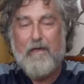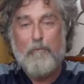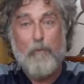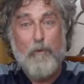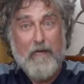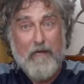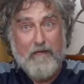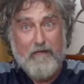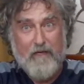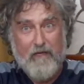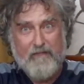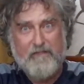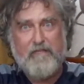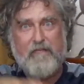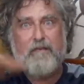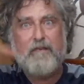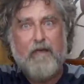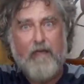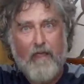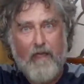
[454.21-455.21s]
When it
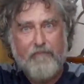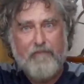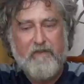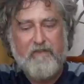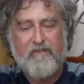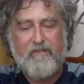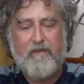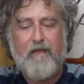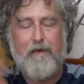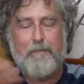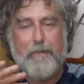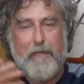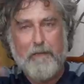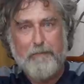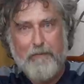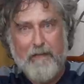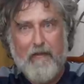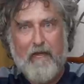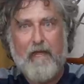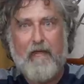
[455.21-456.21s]
doesn't, I have to step
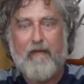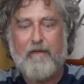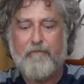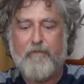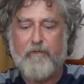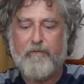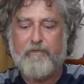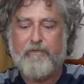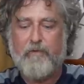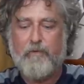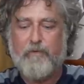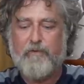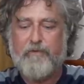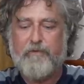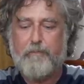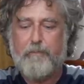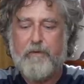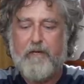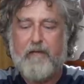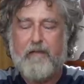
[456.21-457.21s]
up and I have those
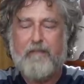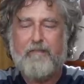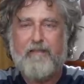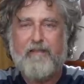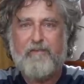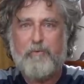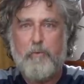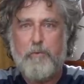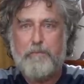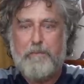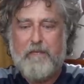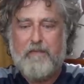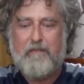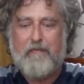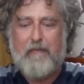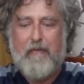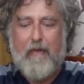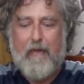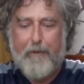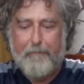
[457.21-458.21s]
tools, but this would be
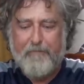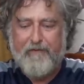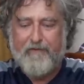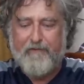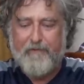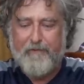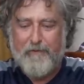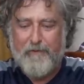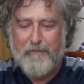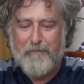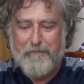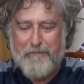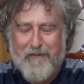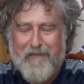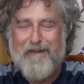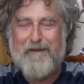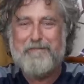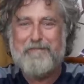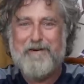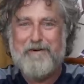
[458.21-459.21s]
the absolute
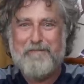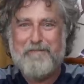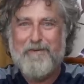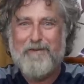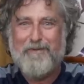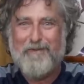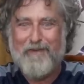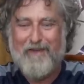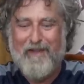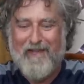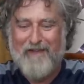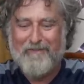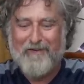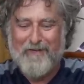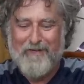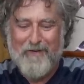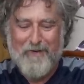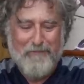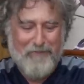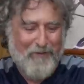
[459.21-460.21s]
minimum you should have
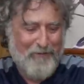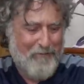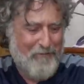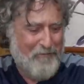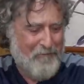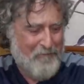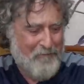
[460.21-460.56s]
on your boat.